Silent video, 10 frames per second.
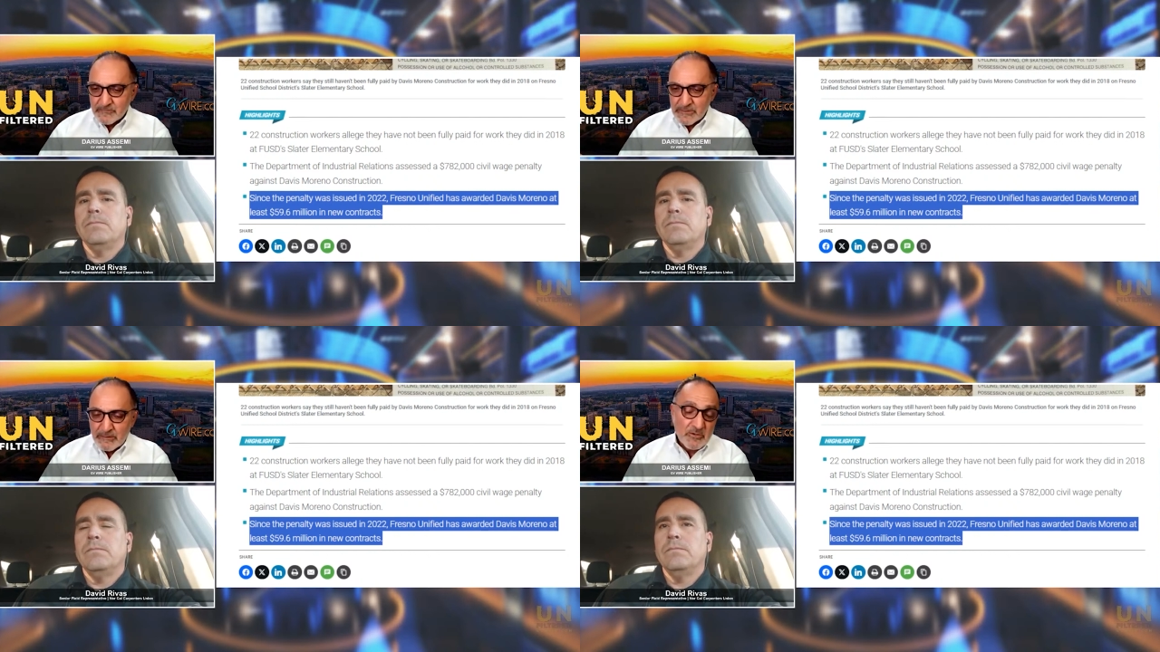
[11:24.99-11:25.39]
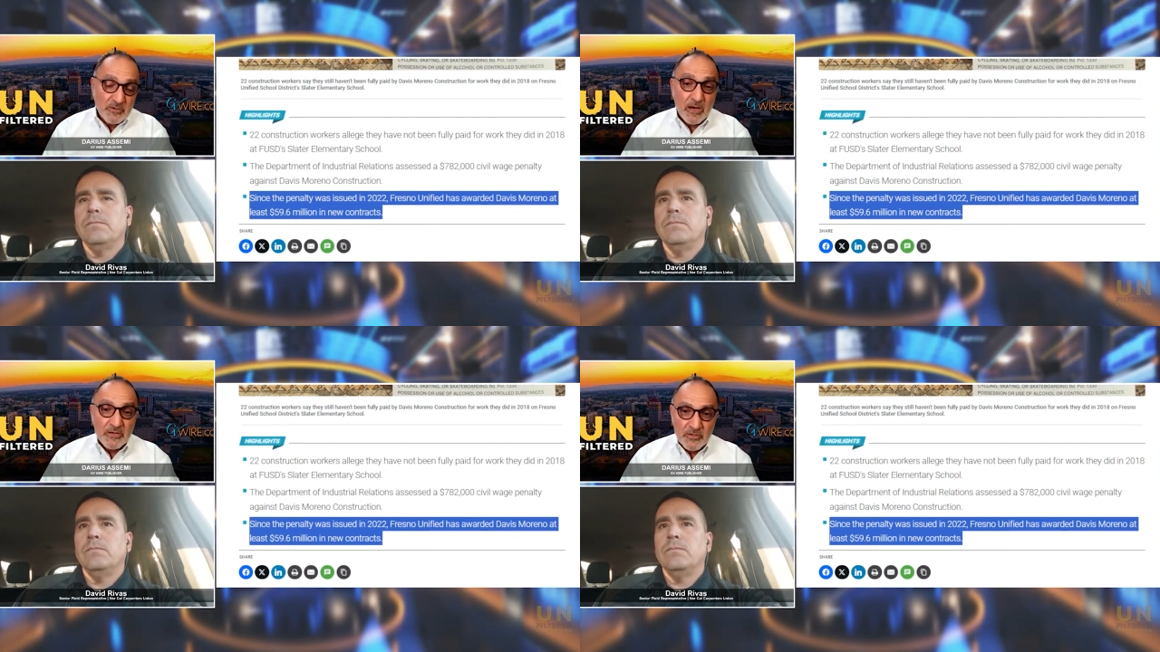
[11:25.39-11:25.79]
Speaker 1: and we're
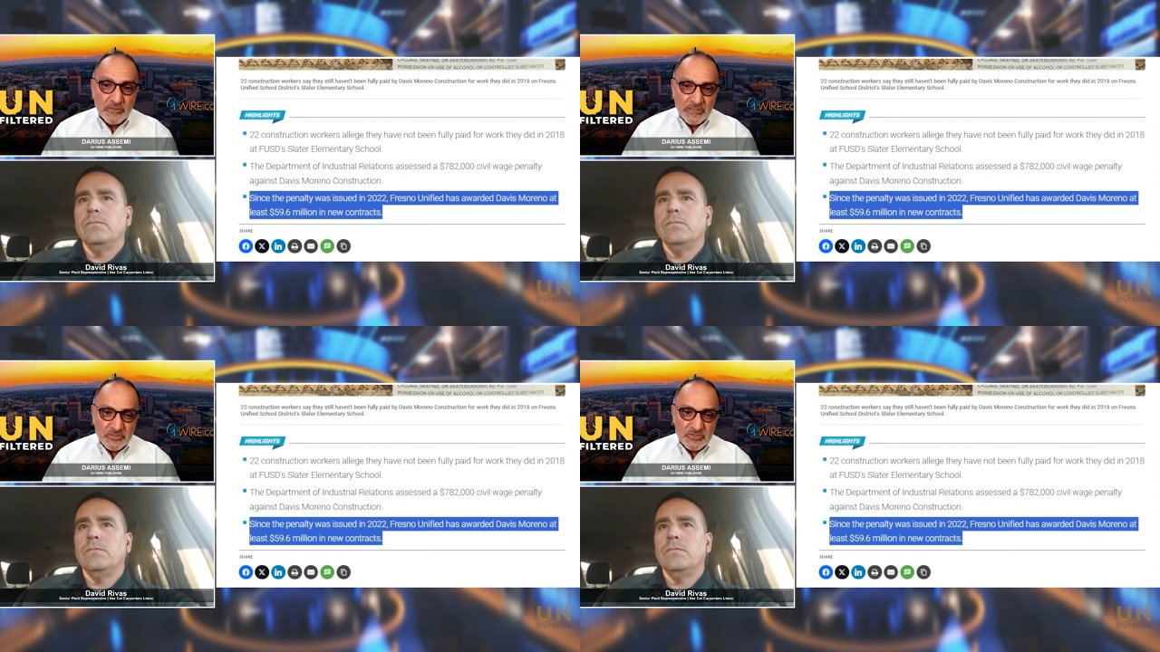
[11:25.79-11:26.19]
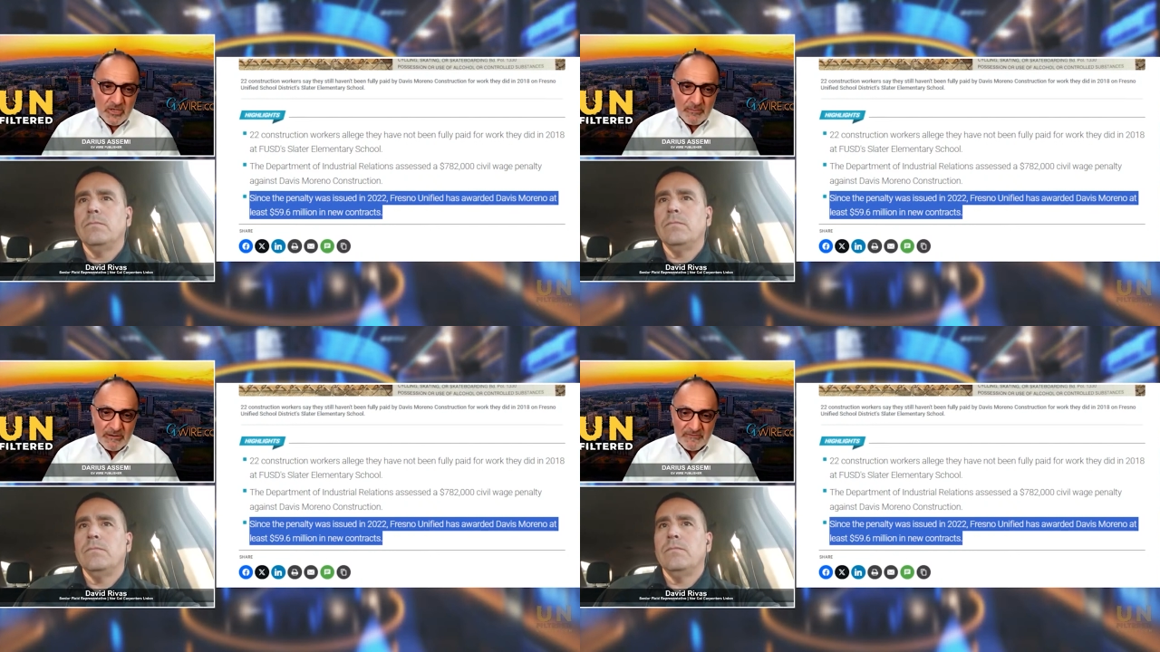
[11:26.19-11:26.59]
non-union shop,
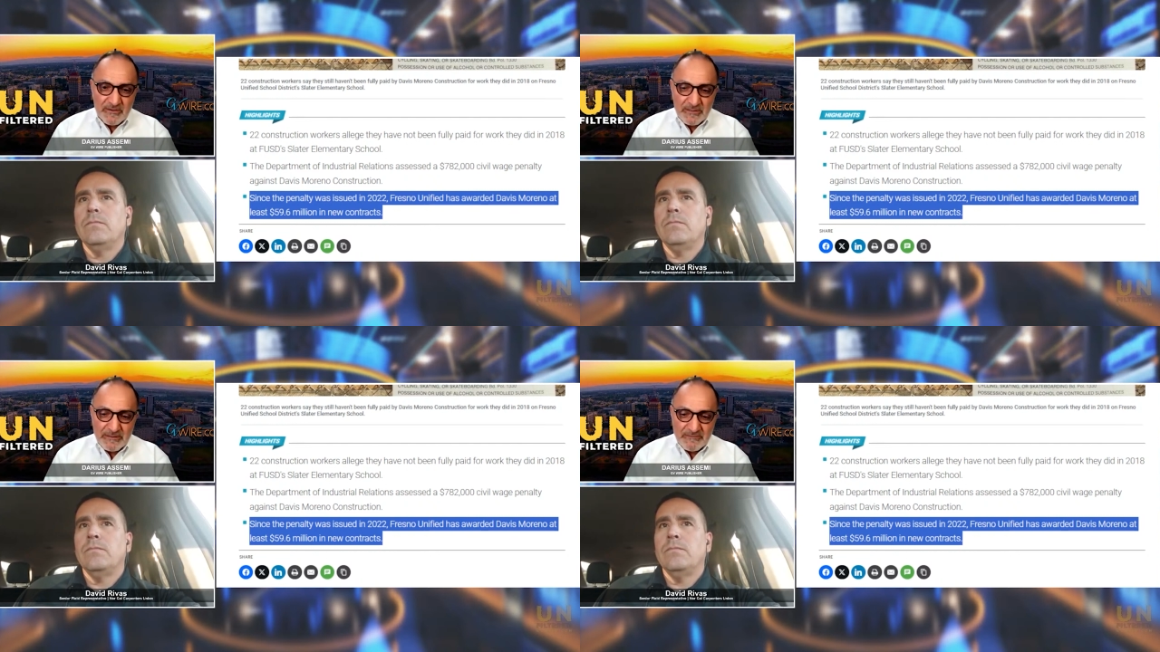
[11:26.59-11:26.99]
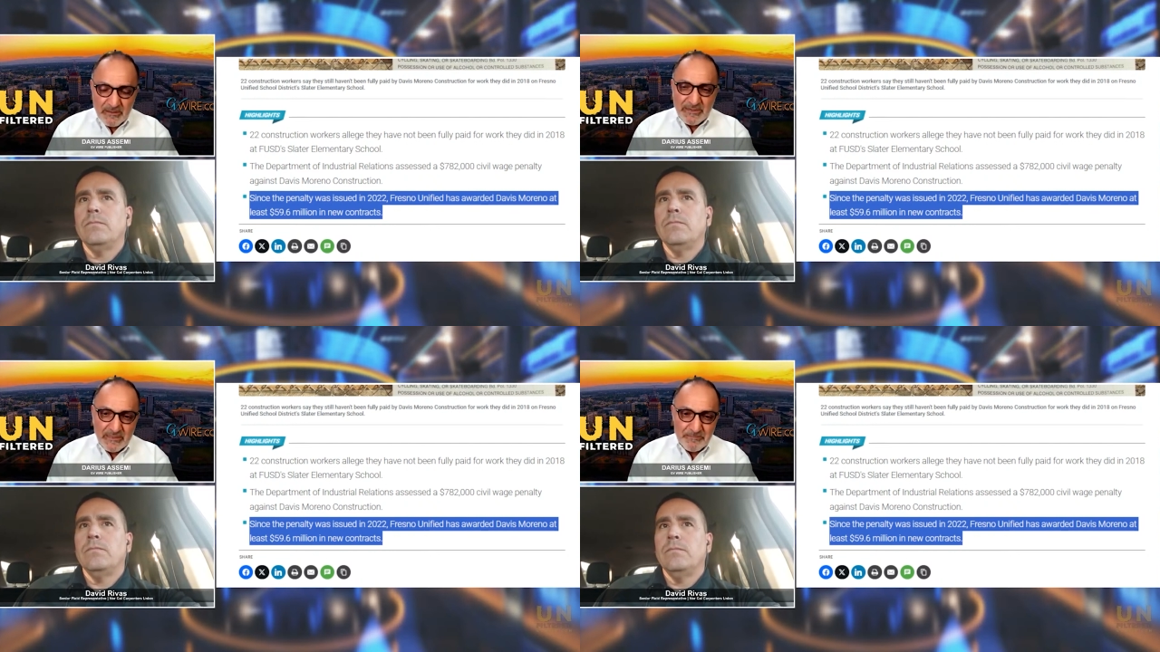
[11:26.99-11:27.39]
if uh, if somebody
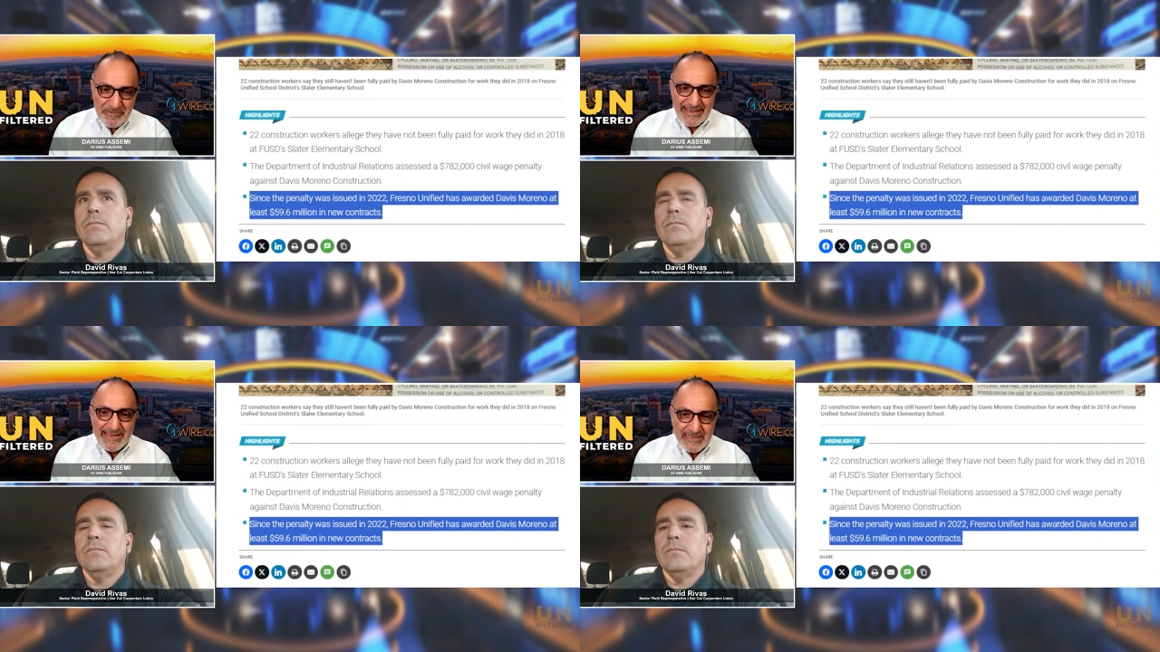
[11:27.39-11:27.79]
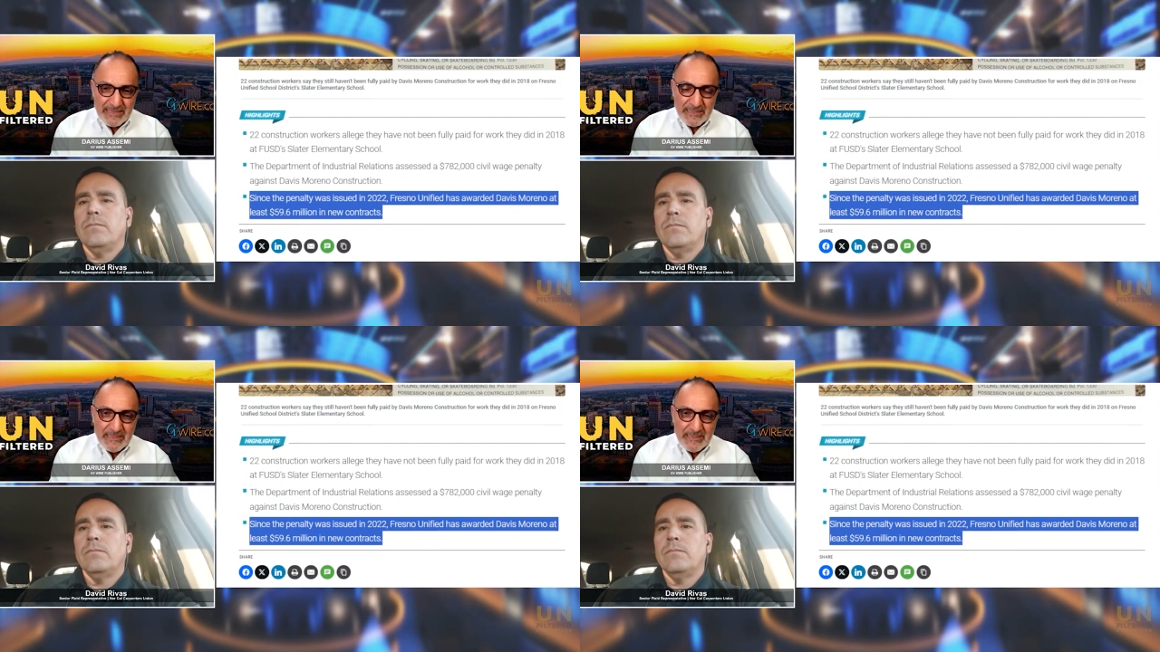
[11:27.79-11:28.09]
doesn't pay